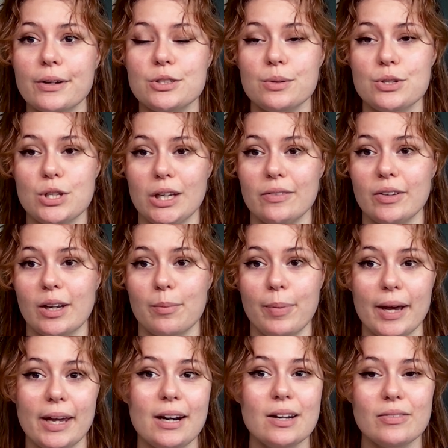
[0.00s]
to achieve a
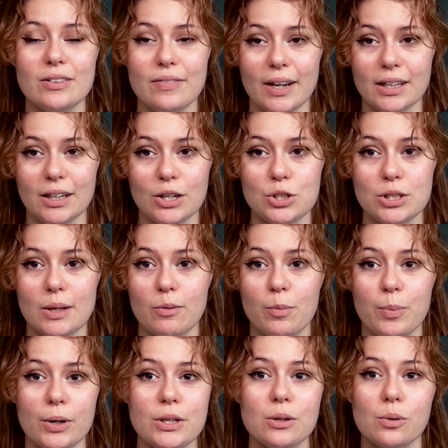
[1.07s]
competitive advantage that will
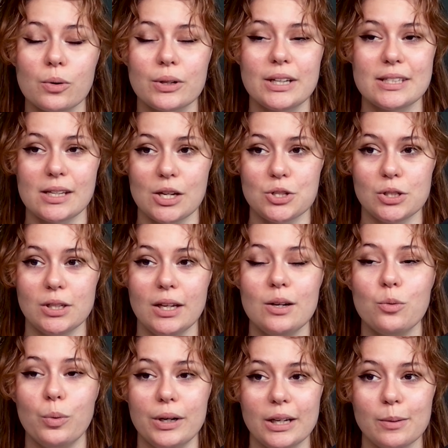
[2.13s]
put your organization in a
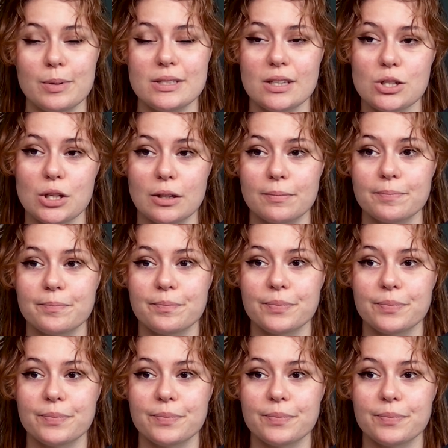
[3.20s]
winning position.